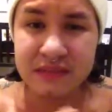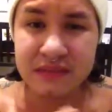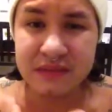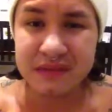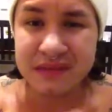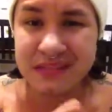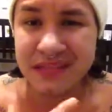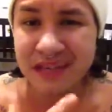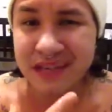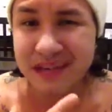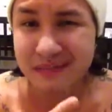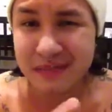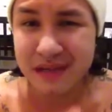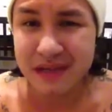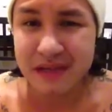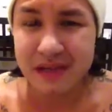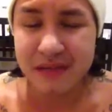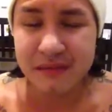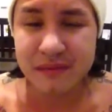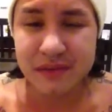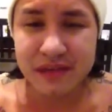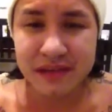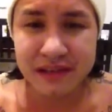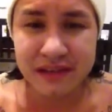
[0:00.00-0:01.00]
was kind of
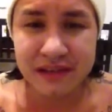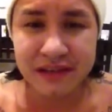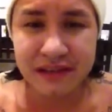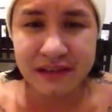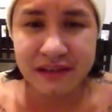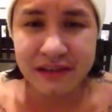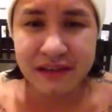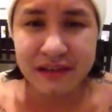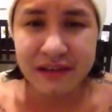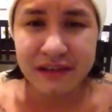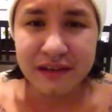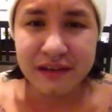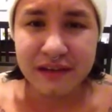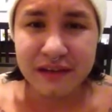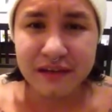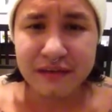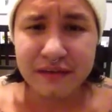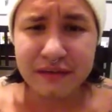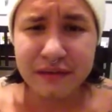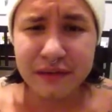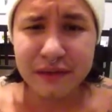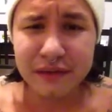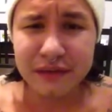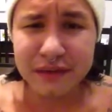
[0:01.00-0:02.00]
making me
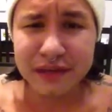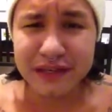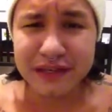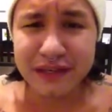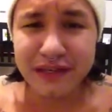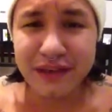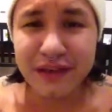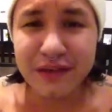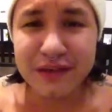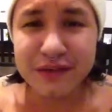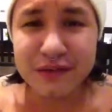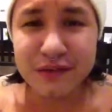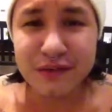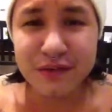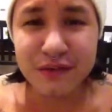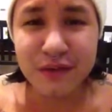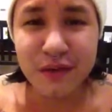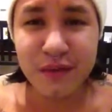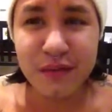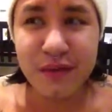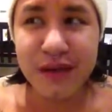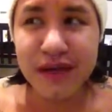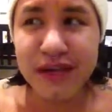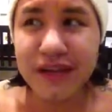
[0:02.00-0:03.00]
feel really
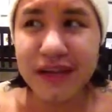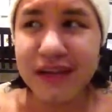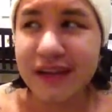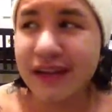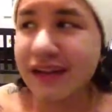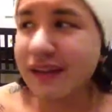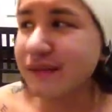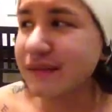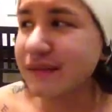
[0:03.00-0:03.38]
claustrophobic, and